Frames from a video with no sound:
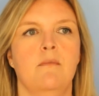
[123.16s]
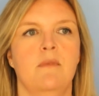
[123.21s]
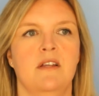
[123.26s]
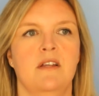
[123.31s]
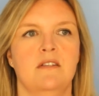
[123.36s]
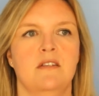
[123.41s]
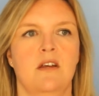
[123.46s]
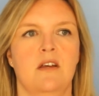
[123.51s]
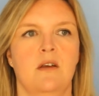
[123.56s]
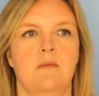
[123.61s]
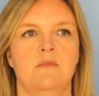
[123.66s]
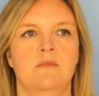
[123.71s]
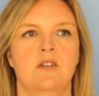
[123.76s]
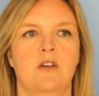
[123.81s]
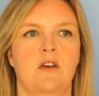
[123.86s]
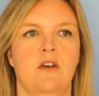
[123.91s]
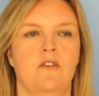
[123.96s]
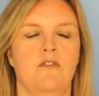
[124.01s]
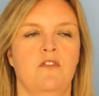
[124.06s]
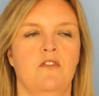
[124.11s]
in terms
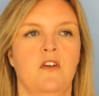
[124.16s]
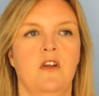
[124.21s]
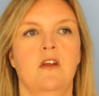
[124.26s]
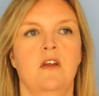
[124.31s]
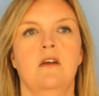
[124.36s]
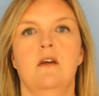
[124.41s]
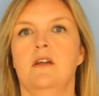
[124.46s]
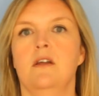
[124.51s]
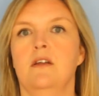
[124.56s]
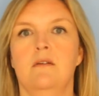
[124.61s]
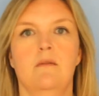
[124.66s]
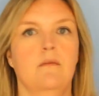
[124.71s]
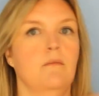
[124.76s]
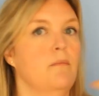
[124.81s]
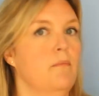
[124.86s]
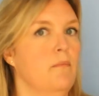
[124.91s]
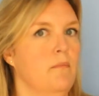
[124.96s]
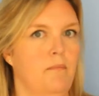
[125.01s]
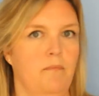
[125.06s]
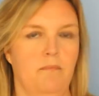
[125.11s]
of
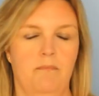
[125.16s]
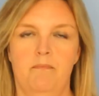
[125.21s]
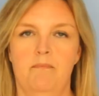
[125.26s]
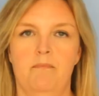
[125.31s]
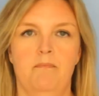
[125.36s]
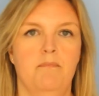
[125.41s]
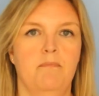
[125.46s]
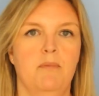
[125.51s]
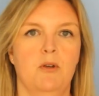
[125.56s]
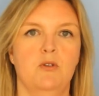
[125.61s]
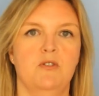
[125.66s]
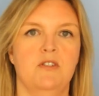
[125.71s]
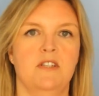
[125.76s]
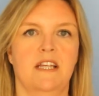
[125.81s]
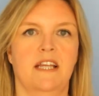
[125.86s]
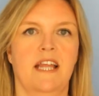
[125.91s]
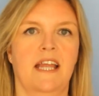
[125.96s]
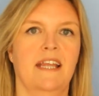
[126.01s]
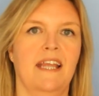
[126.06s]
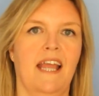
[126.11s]

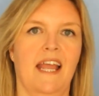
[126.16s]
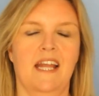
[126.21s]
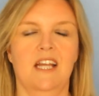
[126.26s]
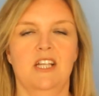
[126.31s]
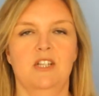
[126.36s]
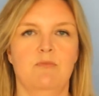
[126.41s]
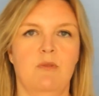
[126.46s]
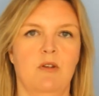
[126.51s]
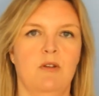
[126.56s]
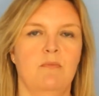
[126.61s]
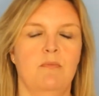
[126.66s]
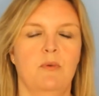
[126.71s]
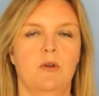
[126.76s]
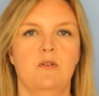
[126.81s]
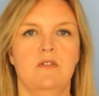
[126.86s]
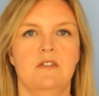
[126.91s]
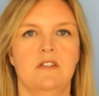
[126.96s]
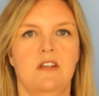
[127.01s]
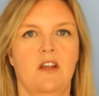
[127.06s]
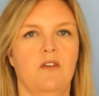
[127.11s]
boosting engagement,
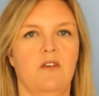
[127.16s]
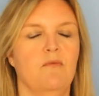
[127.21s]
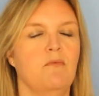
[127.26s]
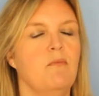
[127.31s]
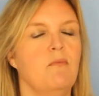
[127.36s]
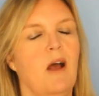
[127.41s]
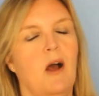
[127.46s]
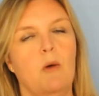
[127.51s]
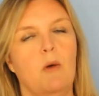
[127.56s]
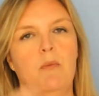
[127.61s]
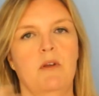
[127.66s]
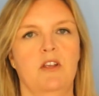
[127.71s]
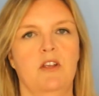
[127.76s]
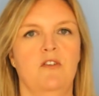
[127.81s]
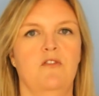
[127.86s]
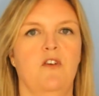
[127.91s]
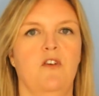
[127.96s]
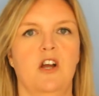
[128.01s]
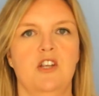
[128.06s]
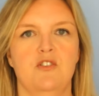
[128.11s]
helping
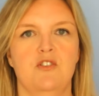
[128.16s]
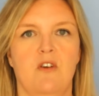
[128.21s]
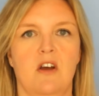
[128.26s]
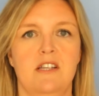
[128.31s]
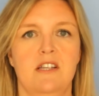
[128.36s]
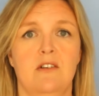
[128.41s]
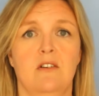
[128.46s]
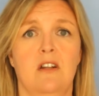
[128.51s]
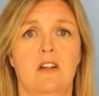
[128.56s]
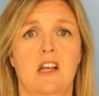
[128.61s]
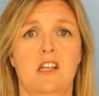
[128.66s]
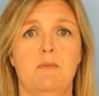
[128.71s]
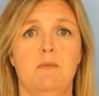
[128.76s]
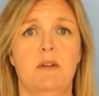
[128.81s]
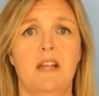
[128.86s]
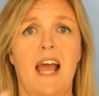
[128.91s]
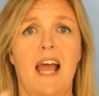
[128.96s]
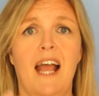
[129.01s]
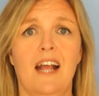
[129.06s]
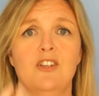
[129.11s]
you find your ideal clients,
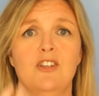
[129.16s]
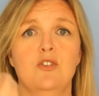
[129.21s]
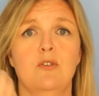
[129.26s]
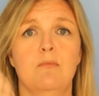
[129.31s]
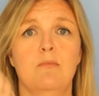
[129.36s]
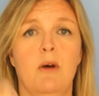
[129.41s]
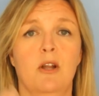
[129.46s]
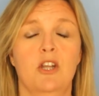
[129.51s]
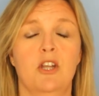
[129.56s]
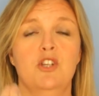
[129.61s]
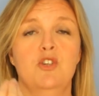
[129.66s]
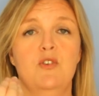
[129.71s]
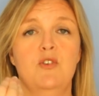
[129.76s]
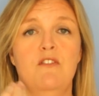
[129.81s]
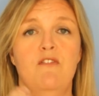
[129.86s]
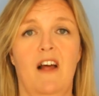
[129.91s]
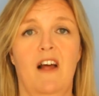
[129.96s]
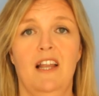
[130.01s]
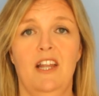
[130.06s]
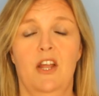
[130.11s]
but actual
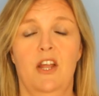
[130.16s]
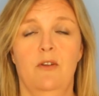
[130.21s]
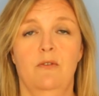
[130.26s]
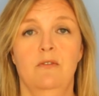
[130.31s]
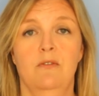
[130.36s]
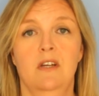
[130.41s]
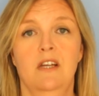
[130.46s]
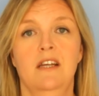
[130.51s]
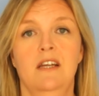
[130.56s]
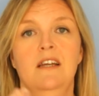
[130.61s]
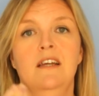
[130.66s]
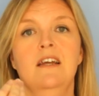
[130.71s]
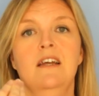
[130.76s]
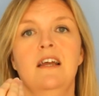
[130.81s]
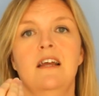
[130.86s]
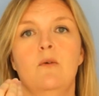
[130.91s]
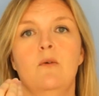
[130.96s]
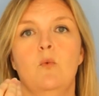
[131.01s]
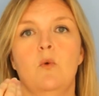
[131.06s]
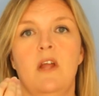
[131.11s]
monetary value.
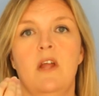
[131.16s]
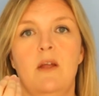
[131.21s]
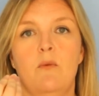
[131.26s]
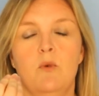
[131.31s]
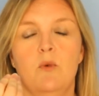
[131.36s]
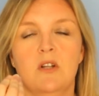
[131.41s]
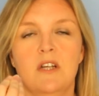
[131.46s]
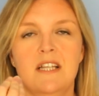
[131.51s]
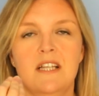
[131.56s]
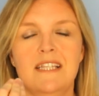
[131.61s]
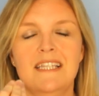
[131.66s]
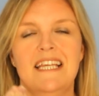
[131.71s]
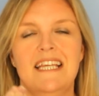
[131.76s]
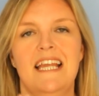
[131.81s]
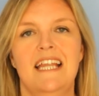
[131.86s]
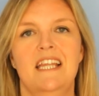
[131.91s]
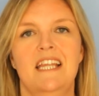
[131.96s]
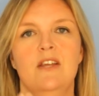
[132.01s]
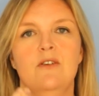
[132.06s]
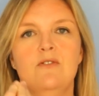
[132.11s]
It will
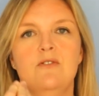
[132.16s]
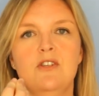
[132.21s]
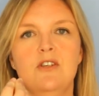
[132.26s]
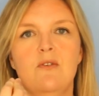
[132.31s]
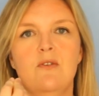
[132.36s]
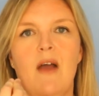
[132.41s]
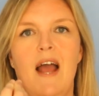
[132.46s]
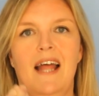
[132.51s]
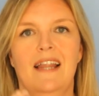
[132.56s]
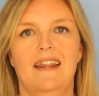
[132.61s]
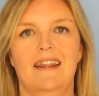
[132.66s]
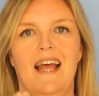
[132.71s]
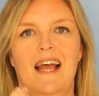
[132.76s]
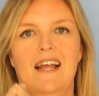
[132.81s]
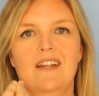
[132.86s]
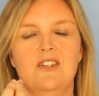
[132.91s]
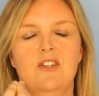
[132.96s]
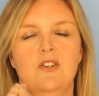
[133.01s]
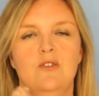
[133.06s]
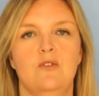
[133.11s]
continue to add
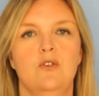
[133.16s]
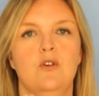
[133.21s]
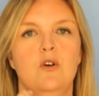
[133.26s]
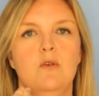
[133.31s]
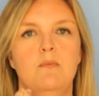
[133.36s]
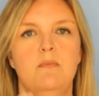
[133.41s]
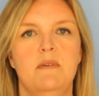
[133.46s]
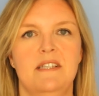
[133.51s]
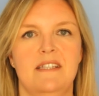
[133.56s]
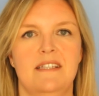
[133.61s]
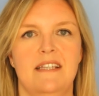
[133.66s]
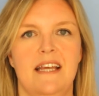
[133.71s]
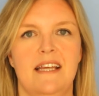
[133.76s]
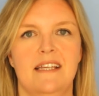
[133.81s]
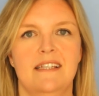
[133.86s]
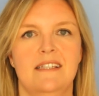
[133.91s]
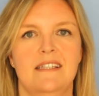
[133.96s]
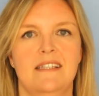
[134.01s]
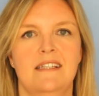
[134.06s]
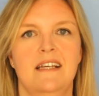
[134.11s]
that to your
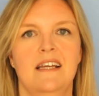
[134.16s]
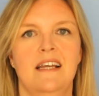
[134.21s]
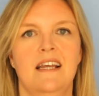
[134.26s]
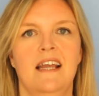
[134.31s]
business